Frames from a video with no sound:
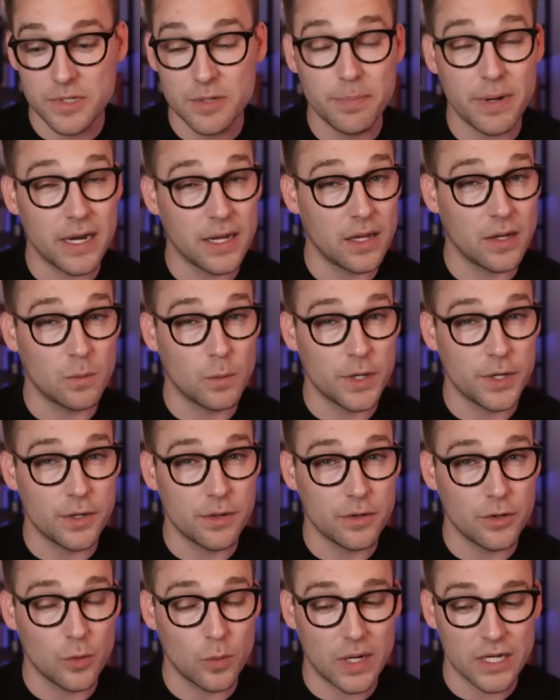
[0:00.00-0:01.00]
depending on
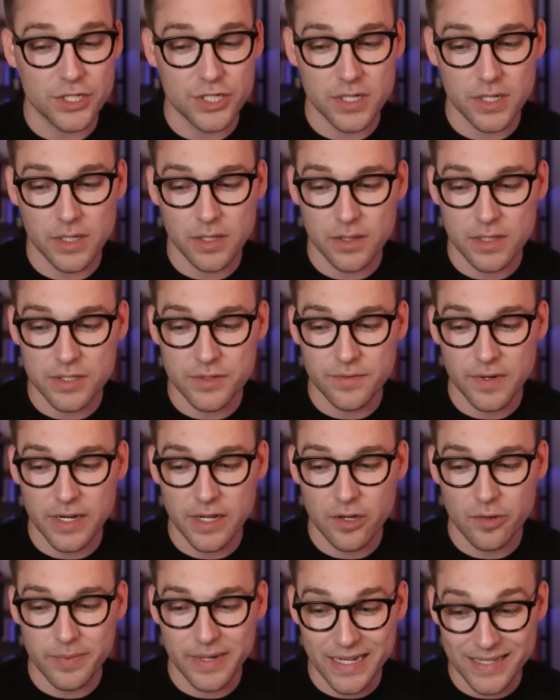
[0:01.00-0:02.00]
when you're watching this
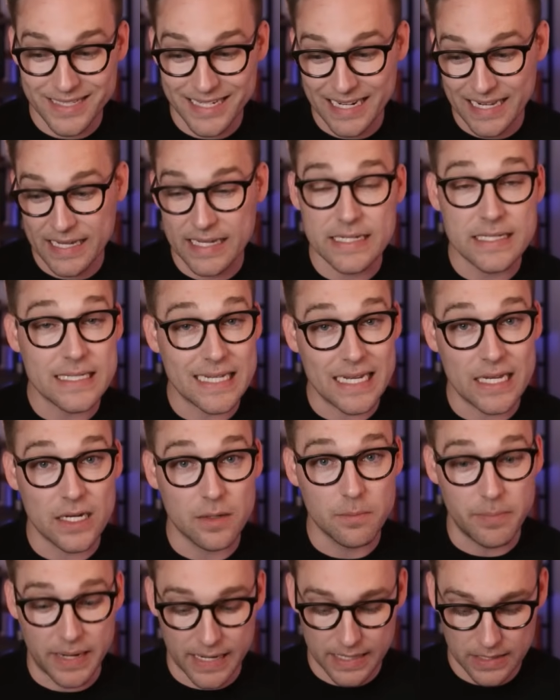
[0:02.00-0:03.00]
video, because it is
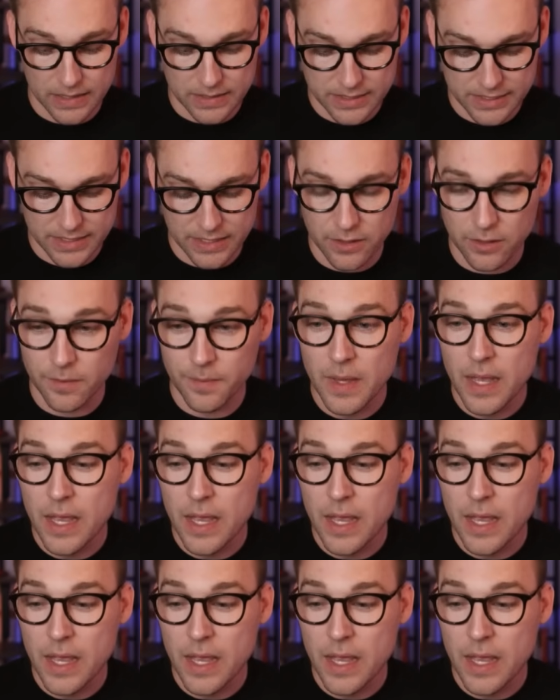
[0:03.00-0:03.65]
in beta still.